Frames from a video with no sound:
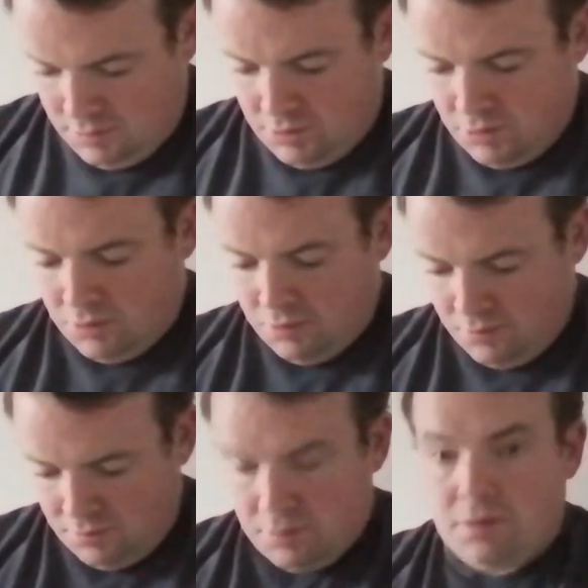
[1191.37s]

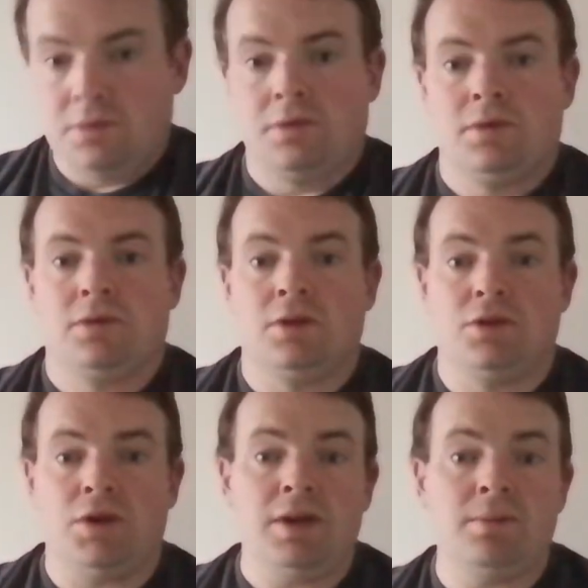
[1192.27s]
So the
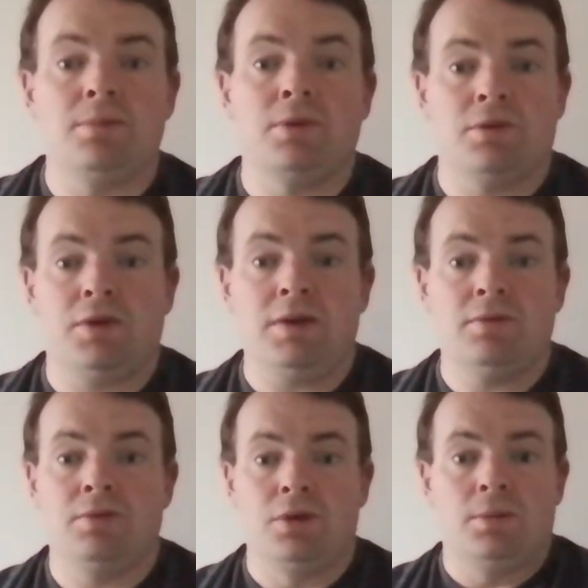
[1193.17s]
three
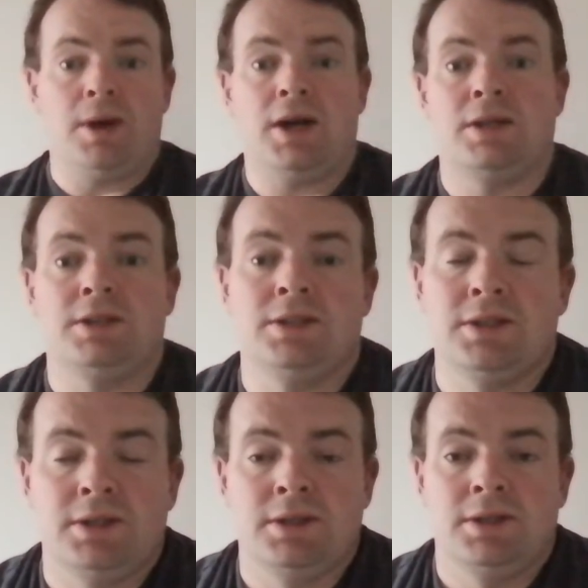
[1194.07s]

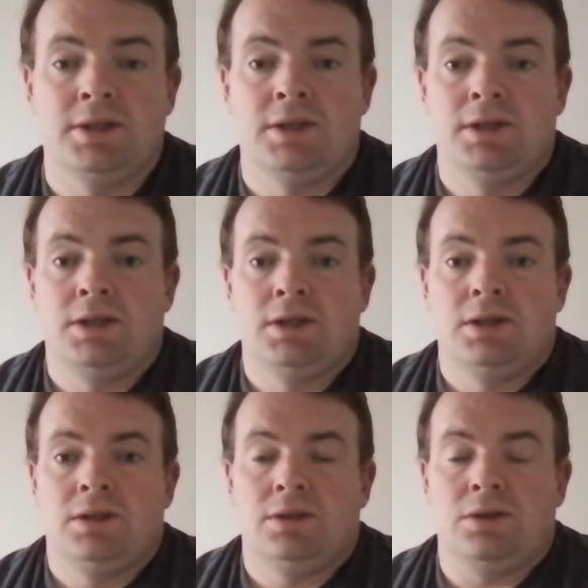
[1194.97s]
fullbacks,
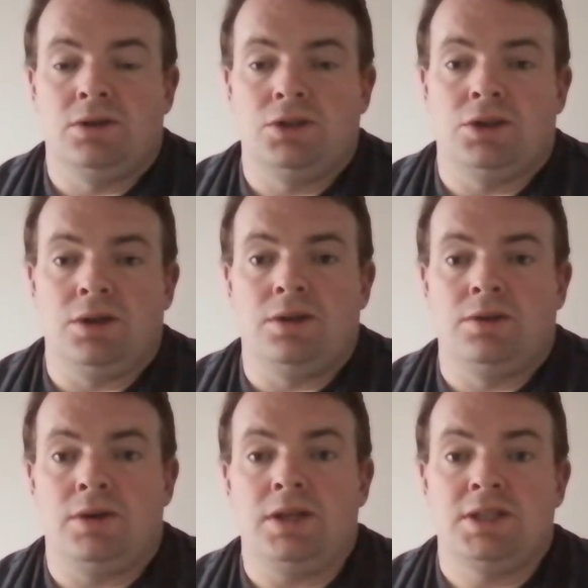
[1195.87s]
or sorry, the
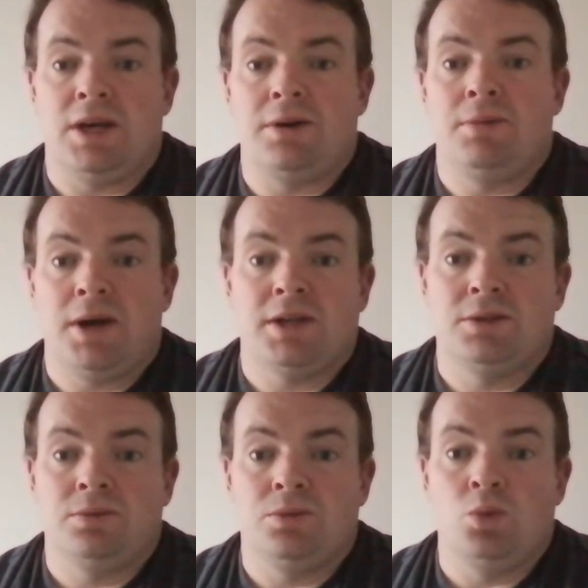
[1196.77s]
three centre
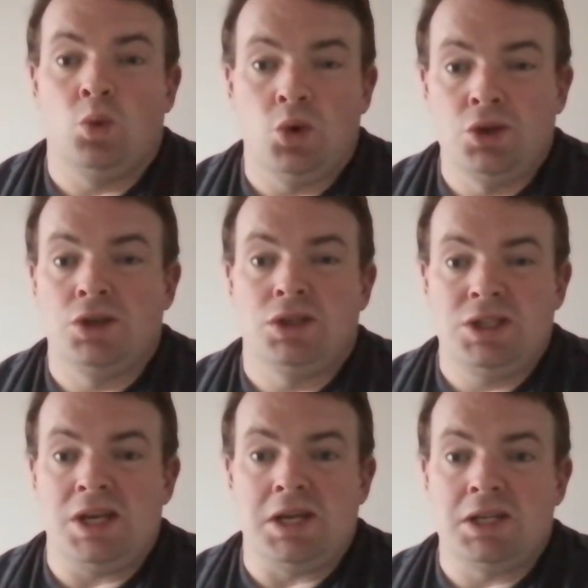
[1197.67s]
backs wouldn't
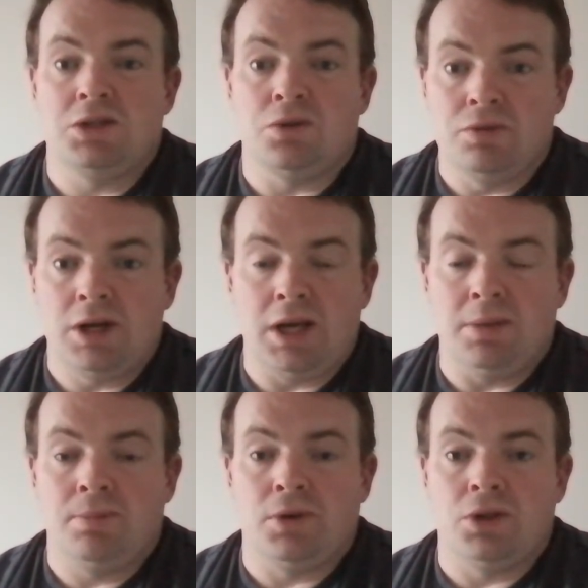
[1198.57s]
change
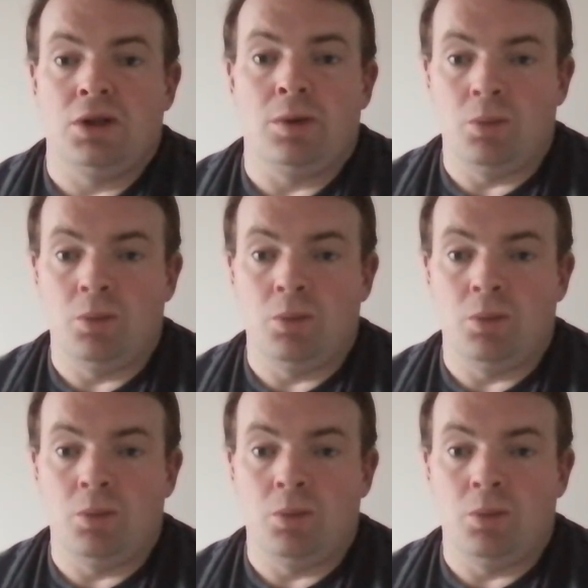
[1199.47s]
overly, but they